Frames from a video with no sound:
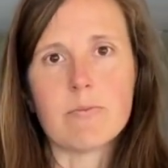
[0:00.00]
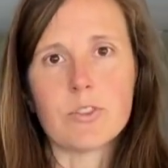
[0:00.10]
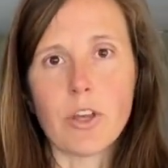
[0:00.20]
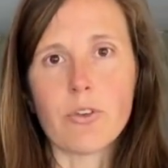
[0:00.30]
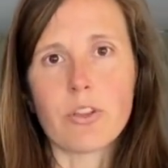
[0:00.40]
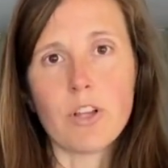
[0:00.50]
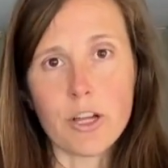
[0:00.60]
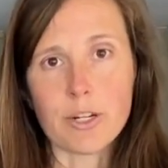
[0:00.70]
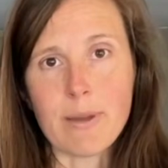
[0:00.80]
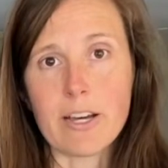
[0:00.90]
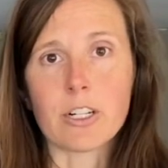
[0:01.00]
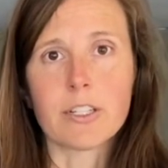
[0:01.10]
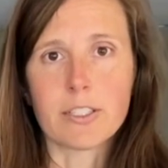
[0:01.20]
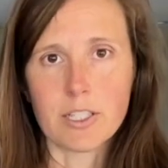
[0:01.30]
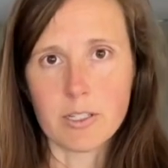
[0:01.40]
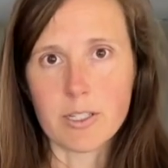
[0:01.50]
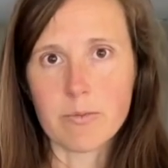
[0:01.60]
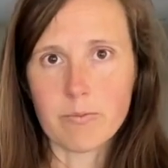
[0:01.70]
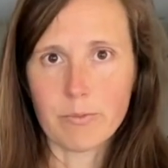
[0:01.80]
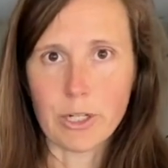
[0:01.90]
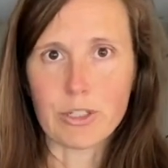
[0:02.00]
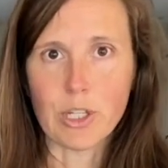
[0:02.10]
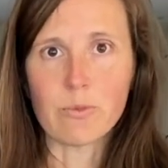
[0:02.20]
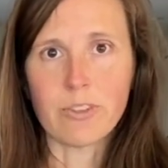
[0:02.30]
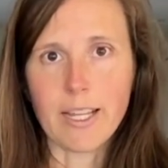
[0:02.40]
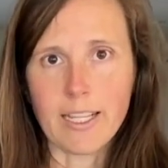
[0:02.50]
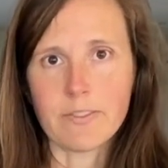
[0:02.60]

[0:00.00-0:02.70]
so the laundry powder is the pure soap flakes,